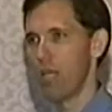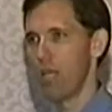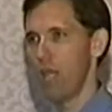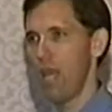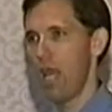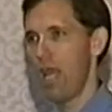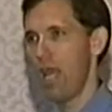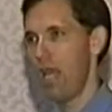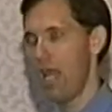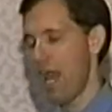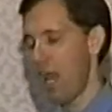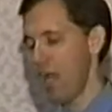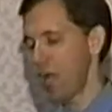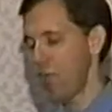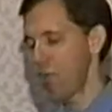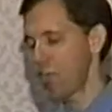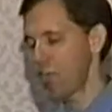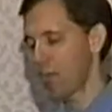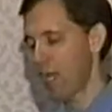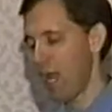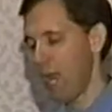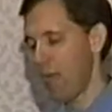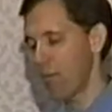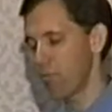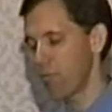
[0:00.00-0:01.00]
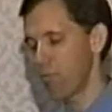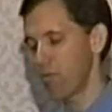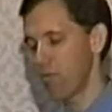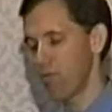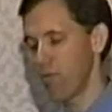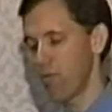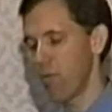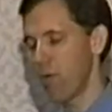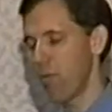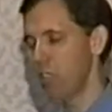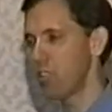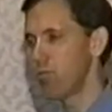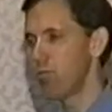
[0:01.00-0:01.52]
And now you're
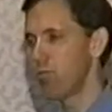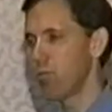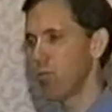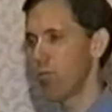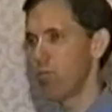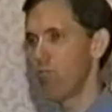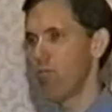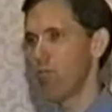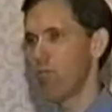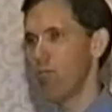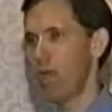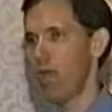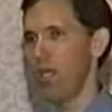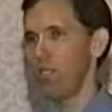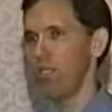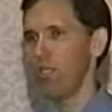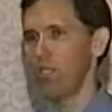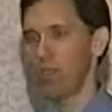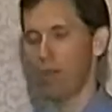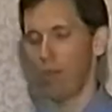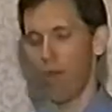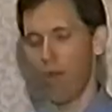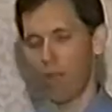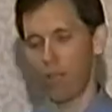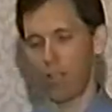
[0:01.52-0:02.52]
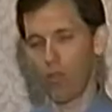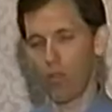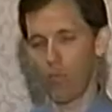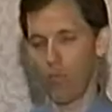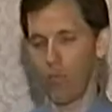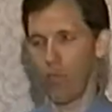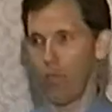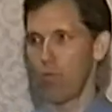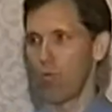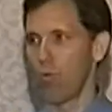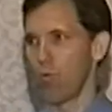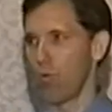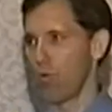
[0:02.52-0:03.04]
capturing much more information about the
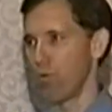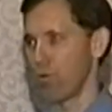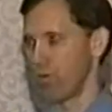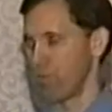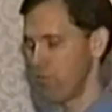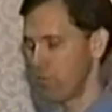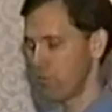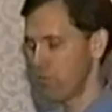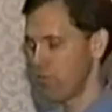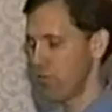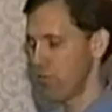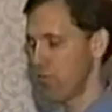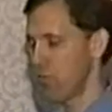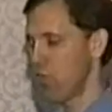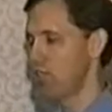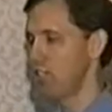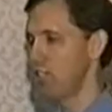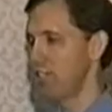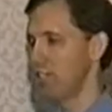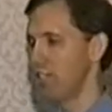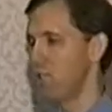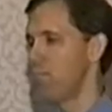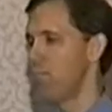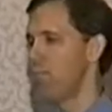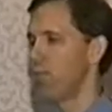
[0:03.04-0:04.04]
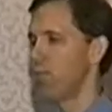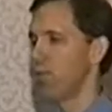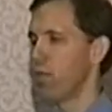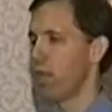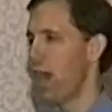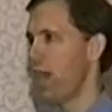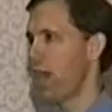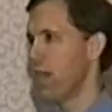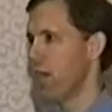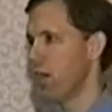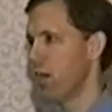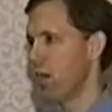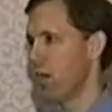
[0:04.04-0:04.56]
real world in these very simple
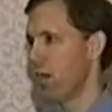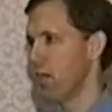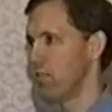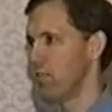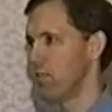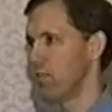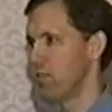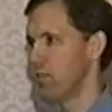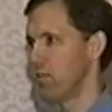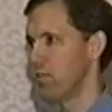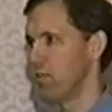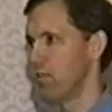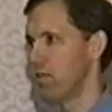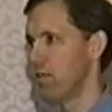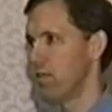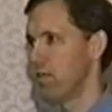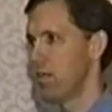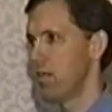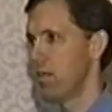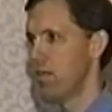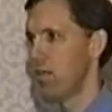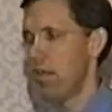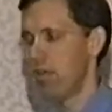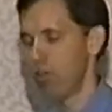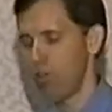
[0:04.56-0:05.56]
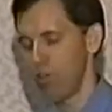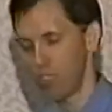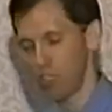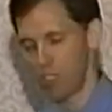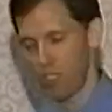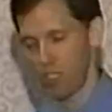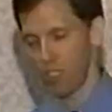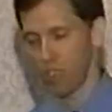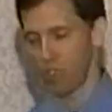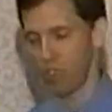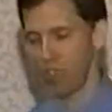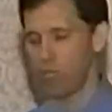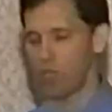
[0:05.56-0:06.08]
icons. Now they're
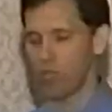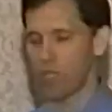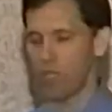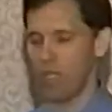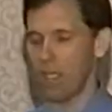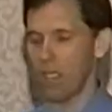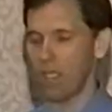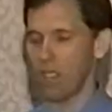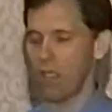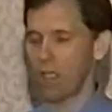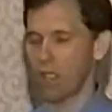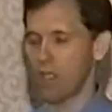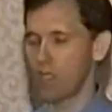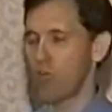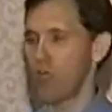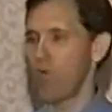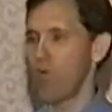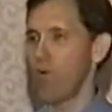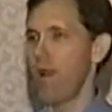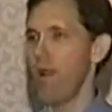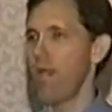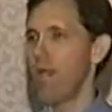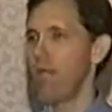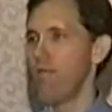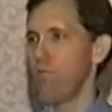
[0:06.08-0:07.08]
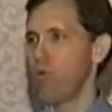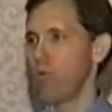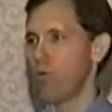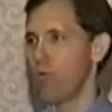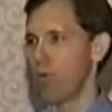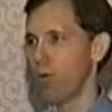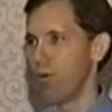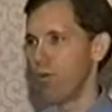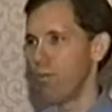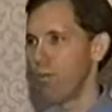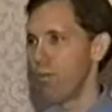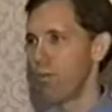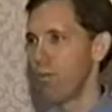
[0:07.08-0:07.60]
still using the terrain
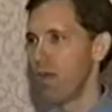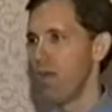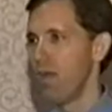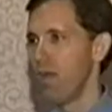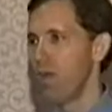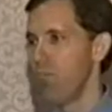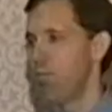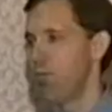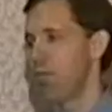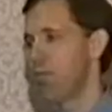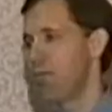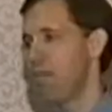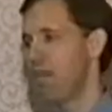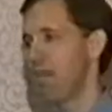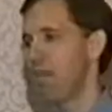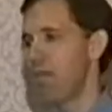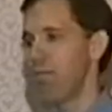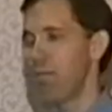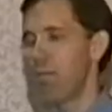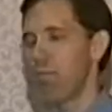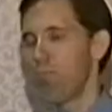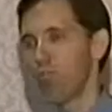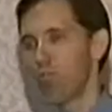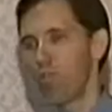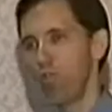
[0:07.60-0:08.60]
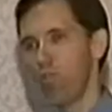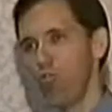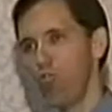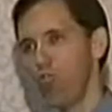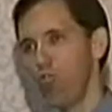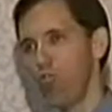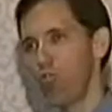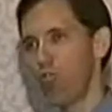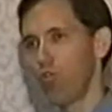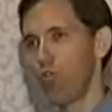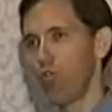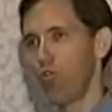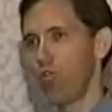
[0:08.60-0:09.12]
board, but they came up with a new
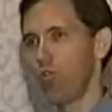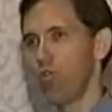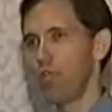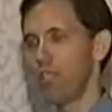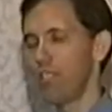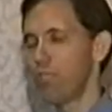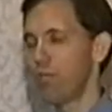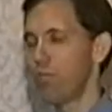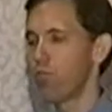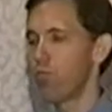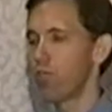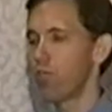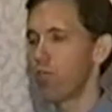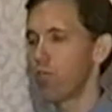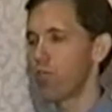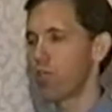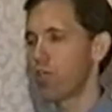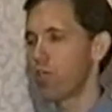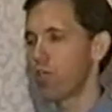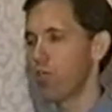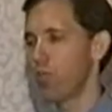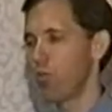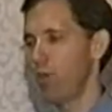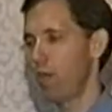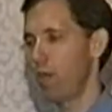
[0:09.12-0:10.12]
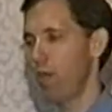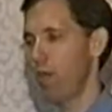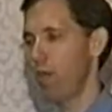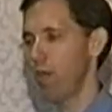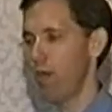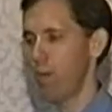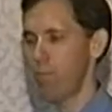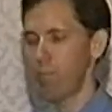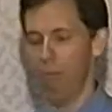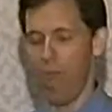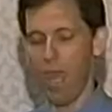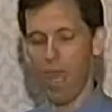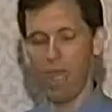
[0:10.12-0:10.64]
tool. They said, we're going to create
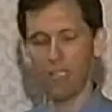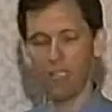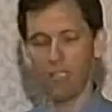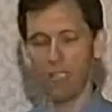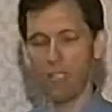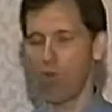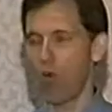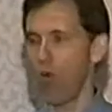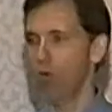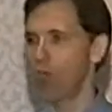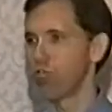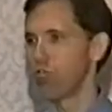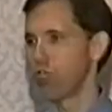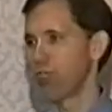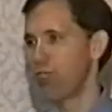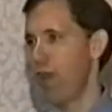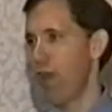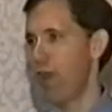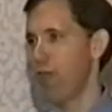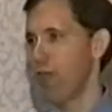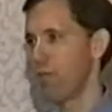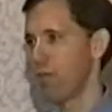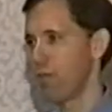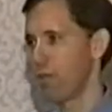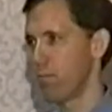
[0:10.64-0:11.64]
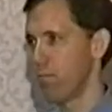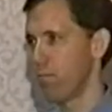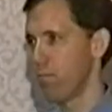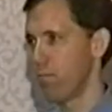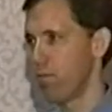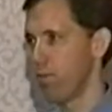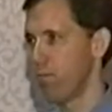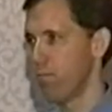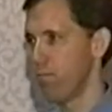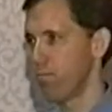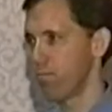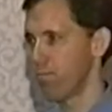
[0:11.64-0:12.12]
a pegs and holes firing board.